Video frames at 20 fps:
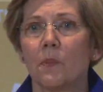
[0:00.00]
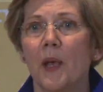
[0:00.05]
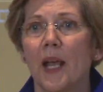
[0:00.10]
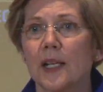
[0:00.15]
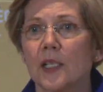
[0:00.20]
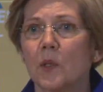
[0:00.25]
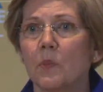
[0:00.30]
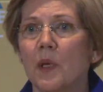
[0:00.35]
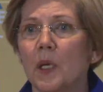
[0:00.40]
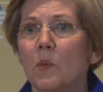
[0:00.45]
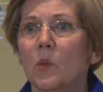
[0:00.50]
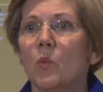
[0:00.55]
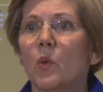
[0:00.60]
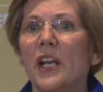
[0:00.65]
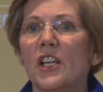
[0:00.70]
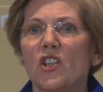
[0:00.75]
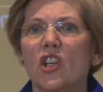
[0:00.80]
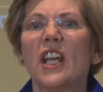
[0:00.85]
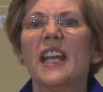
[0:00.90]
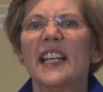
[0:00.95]
to pass the minimum
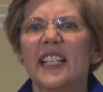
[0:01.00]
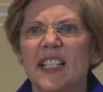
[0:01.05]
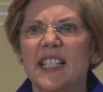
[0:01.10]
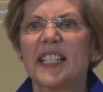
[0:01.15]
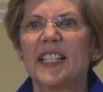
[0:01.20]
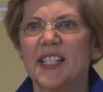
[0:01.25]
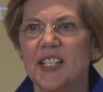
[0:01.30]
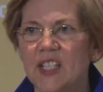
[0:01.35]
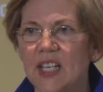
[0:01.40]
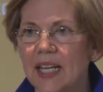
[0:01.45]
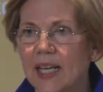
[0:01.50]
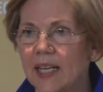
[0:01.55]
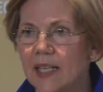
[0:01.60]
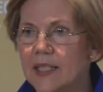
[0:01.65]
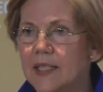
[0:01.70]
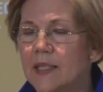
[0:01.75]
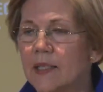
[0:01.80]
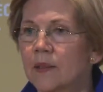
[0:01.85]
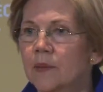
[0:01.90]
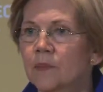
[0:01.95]
wage? It
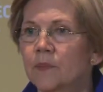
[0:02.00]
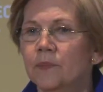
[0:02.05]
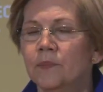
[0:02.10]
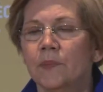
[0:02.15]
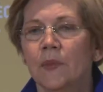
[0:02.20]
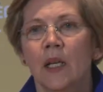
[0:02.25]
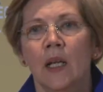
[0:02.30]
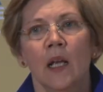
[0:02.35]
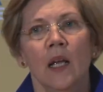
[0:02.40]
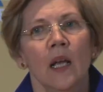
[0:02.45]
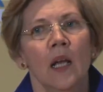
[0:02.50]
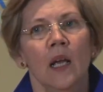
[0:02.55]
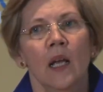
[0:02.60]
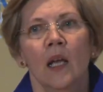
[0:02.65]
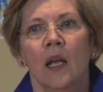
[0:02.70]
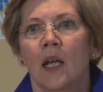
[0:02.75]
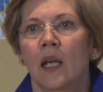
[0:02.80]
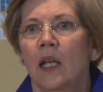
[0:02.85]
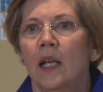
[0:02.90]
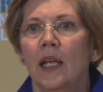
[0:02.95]
stinks.
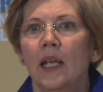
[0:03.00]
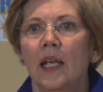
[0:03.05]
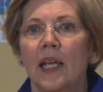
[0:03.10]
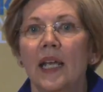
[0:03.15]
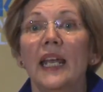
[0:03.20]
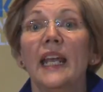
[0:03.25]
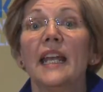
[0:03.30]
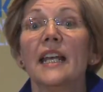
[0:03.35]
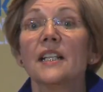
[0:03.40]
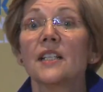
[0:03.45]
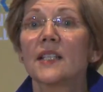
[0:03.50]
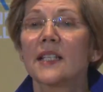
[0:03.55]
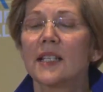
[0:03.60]
It